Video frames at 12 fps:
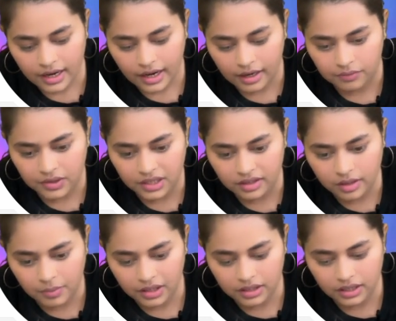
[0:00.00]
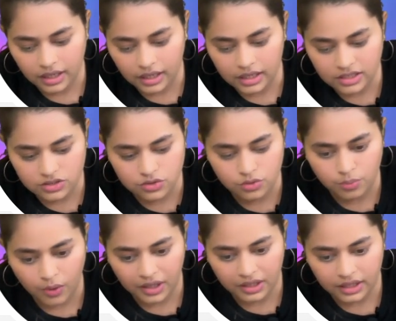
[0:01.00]
And we incremented our list 2
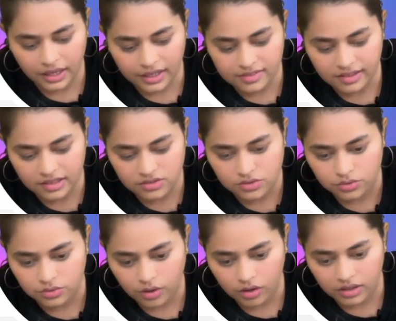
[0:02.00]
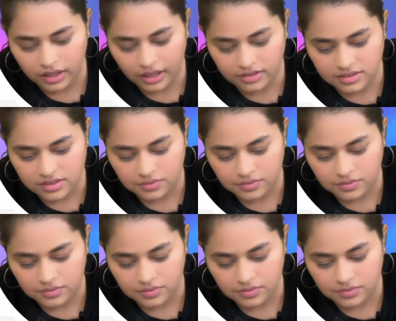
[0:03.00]
pointer as list2.next,